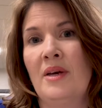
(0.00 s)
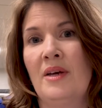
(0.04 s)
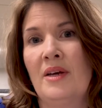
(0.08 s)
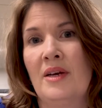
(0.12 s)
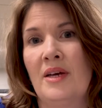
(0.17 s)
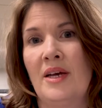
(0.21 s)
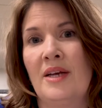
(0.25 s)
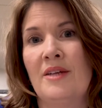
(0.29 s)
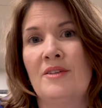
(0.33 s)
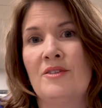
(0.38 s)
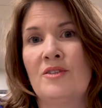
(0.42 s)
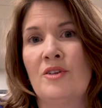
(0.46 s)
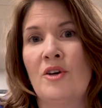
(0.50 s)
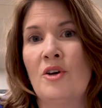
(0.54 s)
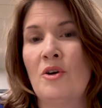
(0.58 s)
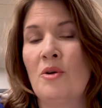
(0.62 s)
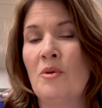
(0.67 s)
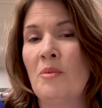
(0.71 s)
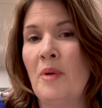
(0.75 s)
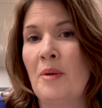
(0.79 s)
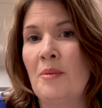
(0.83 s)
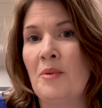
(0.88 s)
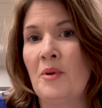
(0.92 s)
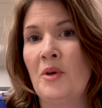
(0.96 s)
And
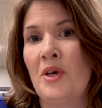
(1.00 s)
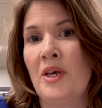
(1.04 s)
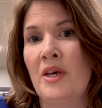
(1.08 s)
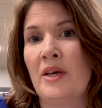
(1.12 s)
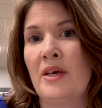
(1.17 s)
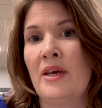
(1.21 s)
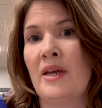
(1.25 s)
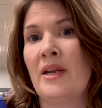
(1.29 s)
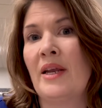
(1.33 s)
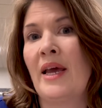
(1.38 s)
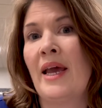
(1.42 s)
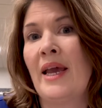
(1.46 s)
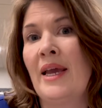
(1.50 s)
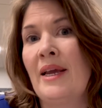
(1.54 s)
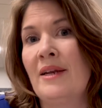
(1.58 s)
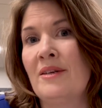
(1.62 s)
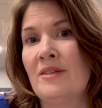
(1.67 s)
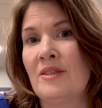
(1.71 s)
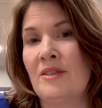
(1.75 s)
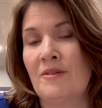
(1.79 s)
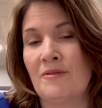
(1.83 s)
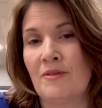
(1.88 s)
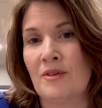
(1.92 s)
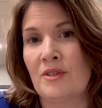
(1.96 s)
so maybe we could get
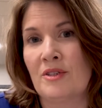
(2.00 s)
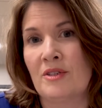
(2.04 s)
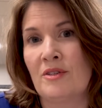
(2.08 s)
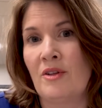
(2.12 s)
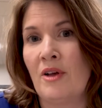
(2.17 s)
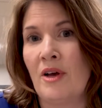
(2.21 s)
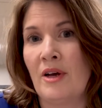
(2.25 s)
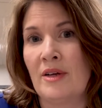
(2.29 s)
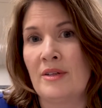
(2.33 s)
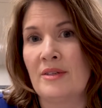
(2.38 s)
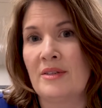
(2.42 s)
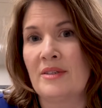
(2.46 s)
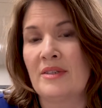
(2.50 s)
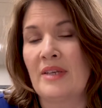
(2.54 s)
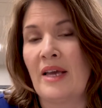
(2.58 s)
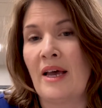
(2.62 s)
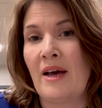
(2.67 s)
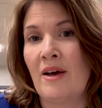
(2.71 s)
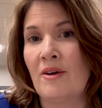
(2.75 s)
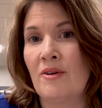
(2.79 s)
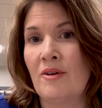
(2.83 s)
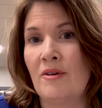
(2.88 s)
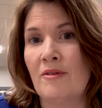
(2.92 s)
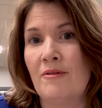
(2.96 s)
8 different slots
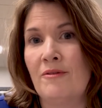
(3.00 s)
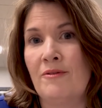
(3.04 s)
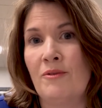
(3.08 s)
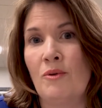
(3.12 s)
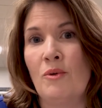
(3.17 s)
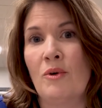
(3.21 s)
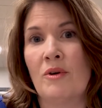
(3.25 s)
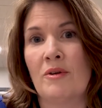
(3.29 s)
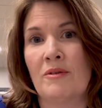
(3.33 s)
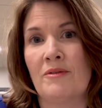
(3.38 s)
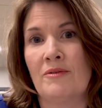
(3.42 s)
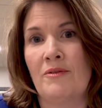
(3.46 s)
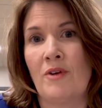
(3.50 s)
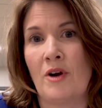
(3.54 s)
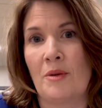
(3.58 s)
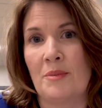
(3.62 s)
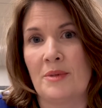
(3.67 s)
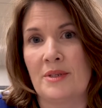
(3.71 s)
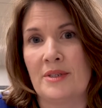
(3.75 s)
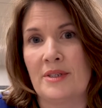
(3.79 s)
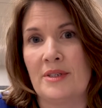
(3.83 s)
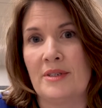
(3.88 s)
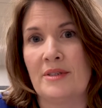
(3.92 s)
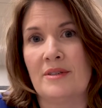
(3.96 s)
out of 4
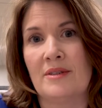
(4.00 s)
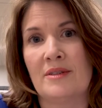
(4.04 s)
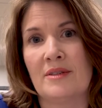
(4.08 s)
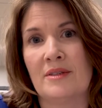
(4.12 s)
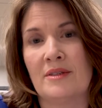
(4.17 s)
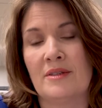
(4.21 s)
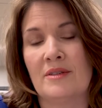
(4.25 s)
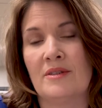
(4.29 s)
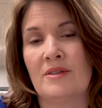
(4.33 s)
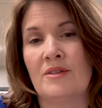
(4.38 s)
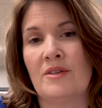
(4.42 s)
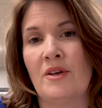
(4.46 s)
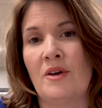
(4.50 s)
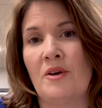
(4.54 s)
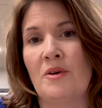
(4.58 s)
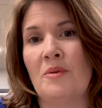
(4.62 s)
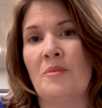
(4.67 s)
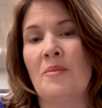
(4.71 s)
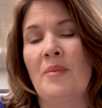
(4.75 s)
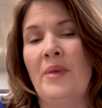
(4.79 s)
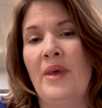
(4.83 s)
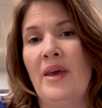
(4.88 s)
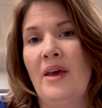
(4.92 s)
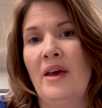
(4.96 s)
pharmacies.
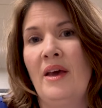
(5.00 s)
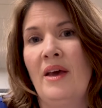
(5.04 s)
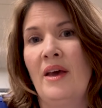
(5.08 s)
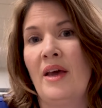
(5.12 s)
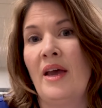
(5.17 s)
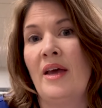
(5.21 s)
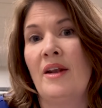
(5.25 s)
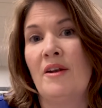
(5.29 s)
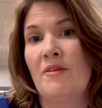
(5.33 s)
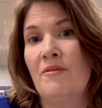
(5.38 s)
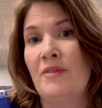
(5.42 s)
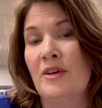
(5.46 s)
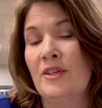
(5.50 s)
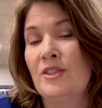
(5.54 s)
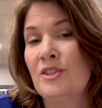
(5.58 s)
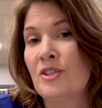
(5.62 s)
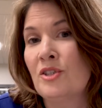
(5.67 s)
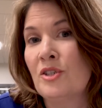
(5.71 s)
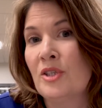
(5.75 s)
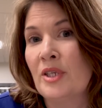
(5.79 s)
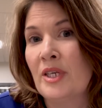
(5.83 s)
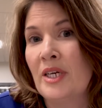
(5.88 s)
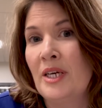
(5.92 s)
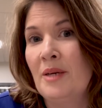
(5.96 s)
So, and
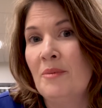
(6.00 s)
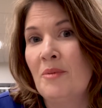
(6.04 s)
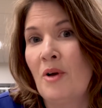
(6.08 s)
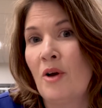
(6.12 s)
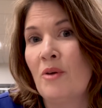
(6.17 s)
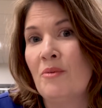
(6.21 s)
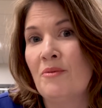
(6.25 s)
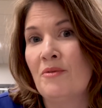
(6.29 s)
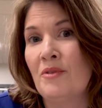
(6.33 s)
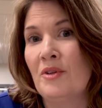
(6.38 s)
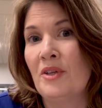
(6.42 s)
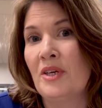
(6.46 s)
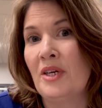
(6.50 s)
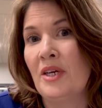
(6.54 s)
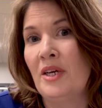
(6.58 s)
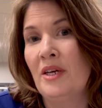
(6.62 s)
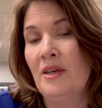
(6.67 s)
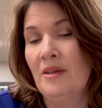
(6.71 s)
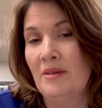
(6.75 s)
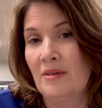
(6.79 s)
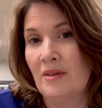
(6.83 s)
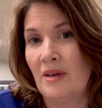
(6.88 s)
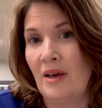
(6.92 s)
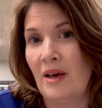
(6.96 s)
eventually,
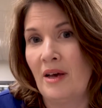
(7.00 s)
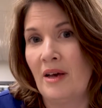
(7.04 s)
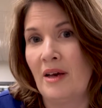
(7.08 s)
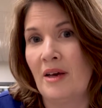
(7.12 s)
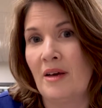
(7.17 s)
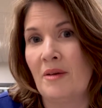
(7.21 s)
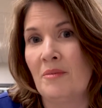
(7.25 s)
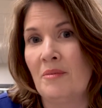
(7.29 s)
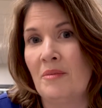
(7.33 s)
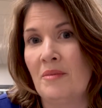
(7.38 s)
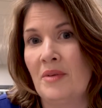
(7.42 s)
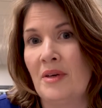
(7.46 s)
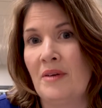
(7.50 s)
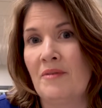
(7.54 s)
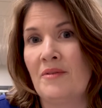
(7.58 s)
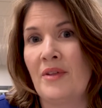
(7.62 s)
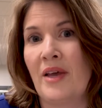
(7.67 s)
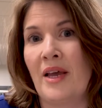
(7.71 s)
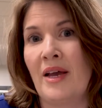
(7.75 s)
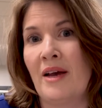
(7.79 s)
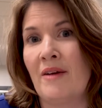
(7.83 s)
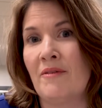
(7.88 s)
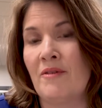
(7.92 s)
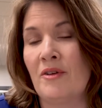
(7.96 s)
hopefully, if
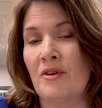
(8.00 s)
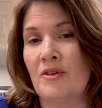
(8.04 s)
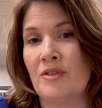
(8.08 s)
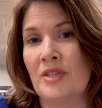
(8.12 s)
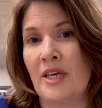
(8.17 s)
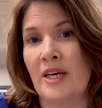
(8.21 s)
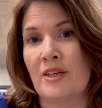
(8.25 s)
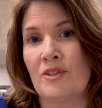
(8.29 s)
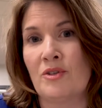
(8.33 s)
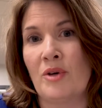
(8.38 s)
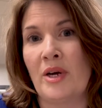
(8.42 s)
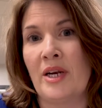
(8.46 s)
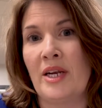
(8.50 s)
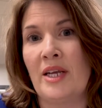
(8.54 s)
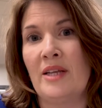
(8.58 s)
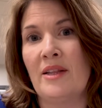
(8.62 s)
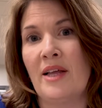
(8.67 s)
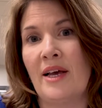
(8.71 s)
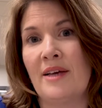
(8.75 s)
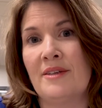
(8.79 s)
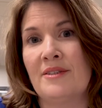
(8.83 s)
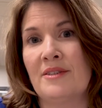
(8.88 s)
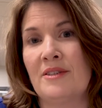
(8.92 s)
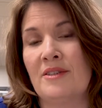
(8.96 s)
they have their tech training
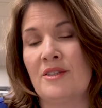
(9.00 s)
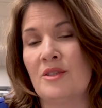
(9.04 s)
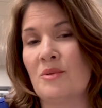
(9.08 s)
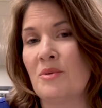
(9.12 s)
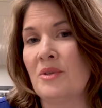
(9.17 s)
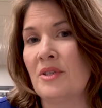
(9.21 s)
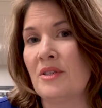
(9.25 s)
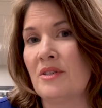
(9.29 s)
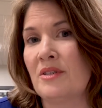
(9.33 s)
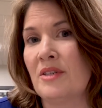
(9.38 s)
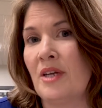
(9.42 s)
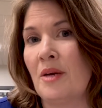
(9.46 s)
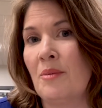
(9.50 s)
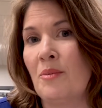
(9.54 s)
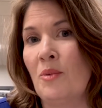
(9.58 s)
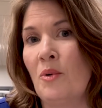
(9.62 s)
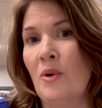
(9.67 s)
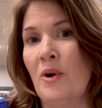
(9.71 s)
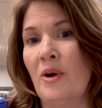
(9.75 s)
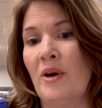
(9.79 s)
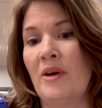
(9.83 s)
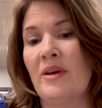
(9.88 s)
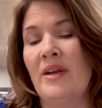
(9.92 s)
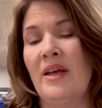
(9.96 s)
license with the state
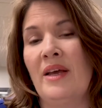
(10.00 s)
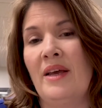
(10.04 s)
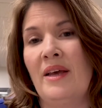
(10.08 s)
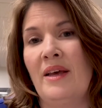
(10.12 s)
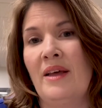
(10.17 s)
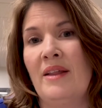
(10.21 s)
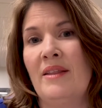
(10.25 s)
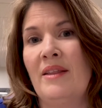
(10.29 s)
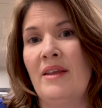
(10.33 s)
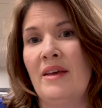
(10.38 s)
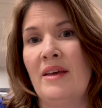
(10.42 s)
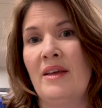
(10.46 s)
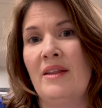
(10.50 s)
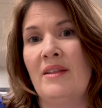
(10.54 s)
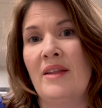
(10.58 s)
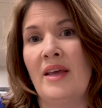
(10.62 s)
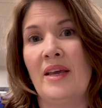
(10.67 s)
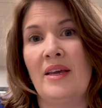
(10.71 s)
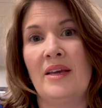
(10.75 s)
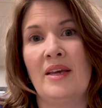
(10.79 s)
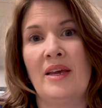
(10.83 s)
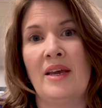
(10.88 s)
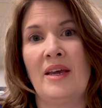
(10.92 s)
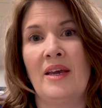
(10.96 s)
board, then
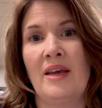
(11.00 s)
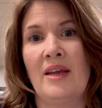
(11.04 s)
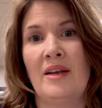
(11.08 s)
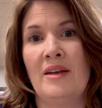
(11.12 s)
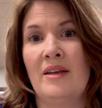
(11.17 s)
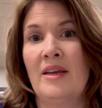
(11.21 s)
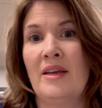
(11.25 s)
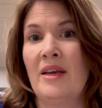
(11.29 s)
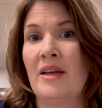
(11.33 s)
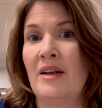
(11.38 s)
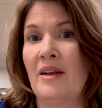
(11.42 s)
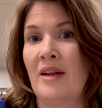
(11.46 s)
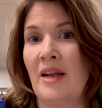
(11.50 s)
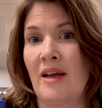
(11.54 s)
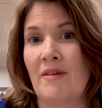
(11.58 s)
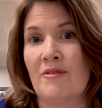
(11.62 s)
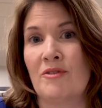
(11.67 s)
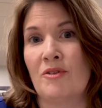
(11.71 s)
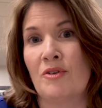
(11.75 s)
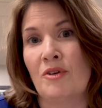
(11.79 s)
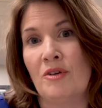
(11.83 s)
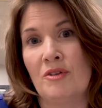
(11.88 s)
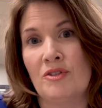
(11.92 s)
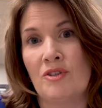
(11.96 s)
they can get an
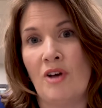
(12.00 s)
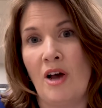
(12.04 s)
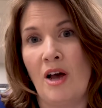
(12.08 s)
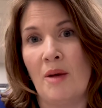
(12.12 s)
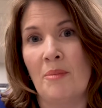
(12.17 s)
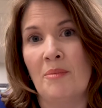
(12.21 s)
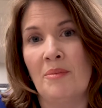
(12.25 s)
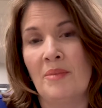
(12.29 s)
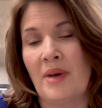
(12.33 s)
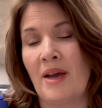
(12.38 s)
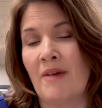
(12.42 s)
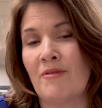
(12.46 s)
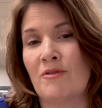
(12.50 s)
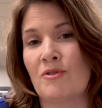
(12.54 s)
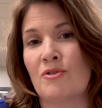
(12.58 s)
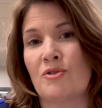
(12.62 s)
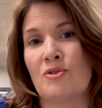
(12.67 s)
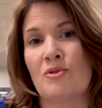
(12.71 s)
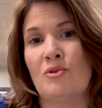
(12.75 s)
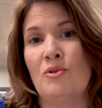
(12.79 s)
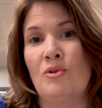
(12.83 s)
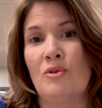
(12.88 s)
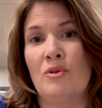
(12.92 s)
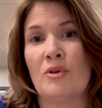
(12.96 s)
afternoon job after
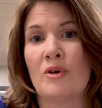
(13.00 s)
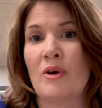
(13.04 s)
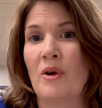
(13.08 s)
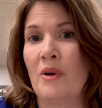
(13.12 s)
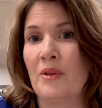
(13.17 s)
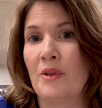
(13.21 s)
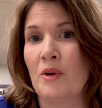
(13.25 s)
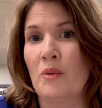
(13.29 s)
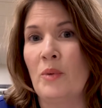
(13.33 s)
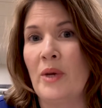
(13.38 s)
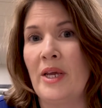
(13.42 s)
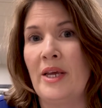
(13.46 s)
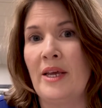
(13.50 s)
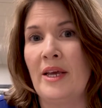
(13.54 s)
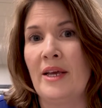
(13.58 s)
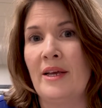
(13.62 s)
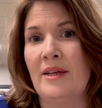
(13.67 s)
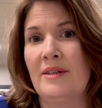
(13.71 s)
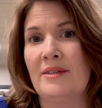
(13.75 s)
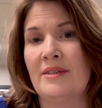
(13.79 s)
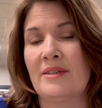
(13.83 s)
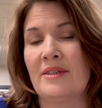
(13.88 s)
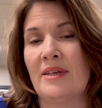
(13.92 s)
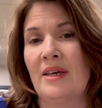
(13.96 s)
school or on the
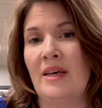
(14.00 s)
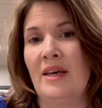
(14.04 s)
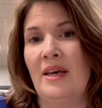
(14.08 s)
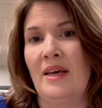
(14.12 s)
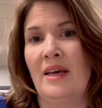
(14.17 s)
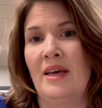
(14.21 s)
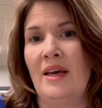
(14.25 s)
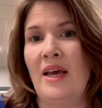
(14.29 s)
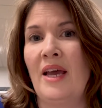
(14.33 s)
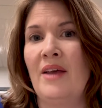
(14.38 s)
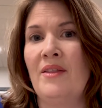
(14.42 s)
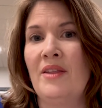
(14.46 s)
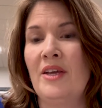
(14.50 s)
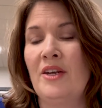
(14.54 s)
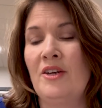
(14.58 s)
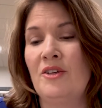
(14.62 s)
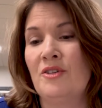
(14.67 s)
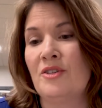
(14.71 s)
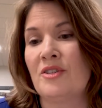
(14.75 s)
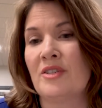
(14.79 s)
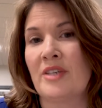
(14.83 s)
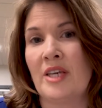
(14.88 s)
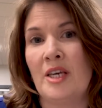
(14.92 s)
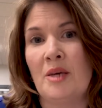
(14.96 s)
weekends. And then you
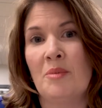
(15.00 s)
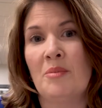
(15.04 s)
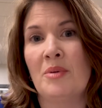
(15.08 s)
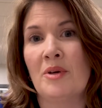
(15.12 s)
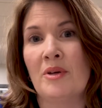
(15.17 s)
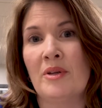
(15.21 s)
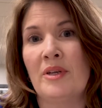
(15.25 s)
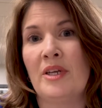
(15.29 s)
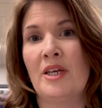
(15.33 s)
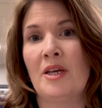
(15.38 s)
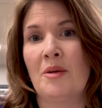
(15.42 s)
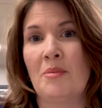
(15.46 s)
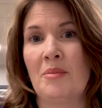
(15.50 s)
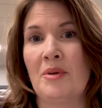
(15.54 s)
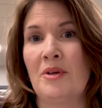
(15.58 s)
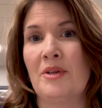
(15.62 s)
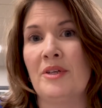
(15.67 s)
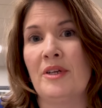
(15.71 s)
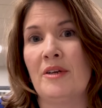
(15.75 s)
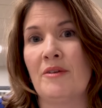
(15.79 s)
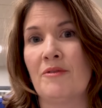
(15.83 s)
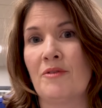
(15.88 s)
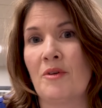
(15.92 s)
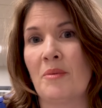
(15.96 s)
just keep building and
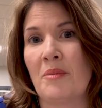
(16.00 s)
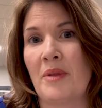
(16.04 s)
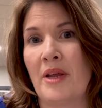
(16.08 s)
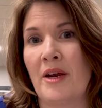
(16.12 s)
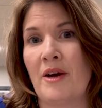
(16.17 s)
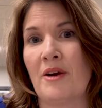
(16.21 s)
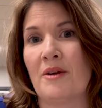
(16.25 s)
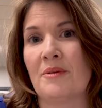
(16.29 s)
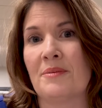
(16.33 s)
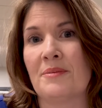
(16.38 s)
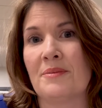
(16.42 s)
building from there.